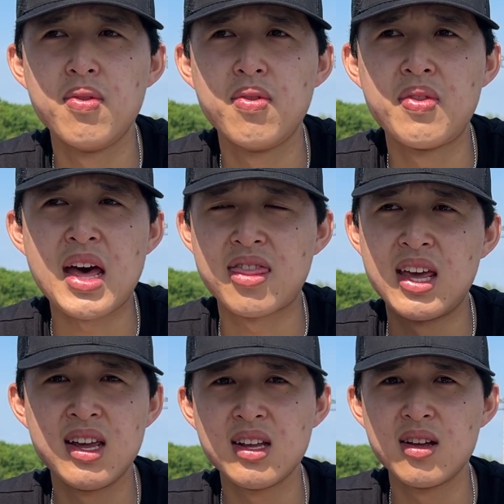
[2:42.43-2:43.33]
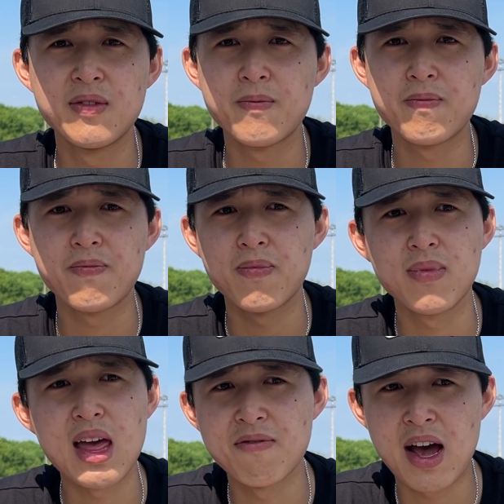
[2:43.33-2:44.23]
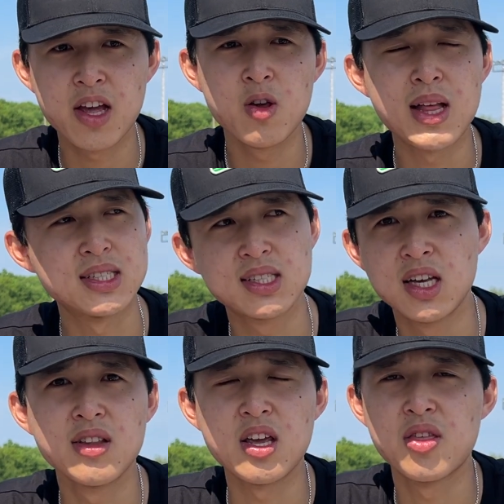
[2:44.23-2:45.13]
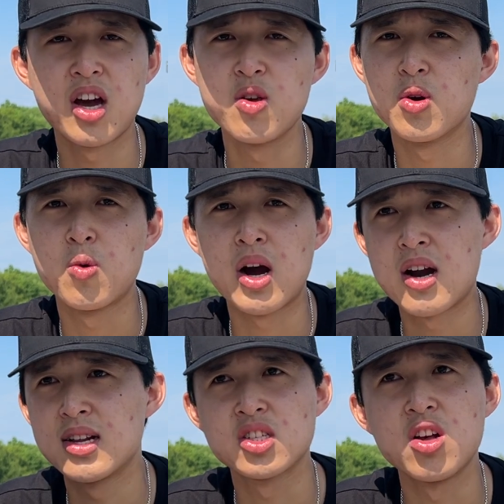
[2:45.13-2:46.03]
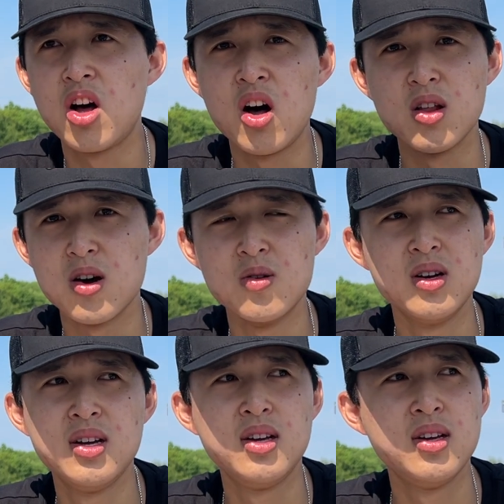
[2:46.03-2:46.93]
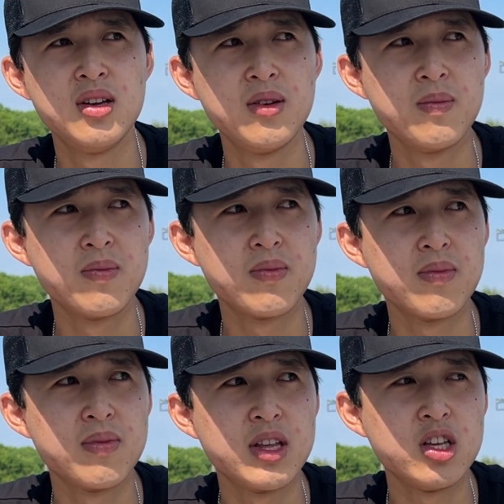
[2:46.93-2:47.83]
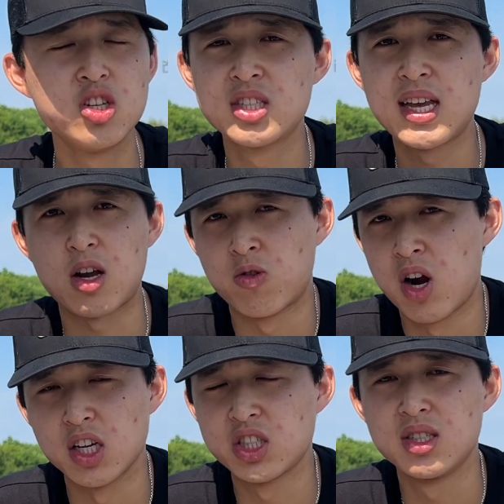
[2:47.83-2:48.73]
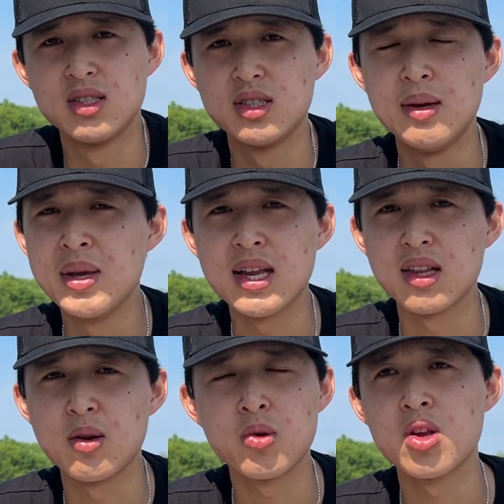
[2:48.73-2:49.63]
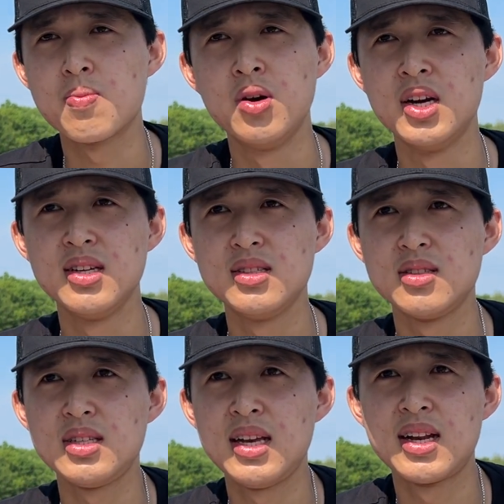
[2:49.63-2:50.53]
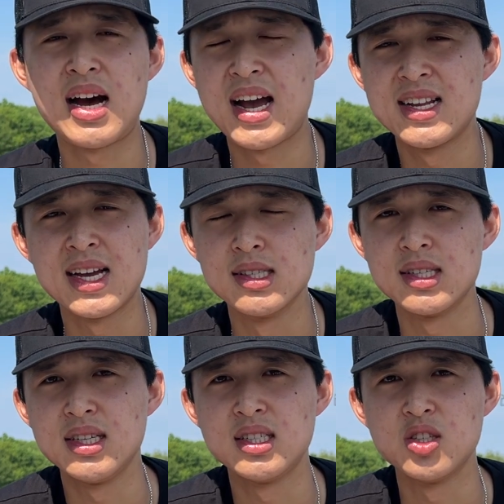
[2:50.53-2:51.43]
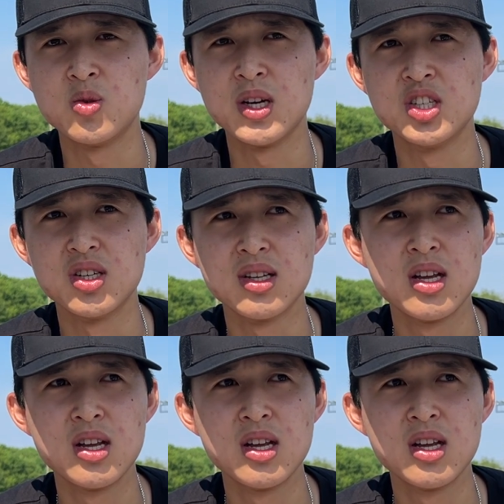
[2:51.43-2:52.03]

that thing, that value, that skill that you thought you acquired, it's all hollow. You just get crushed immediately when you're put in a high intensity situation.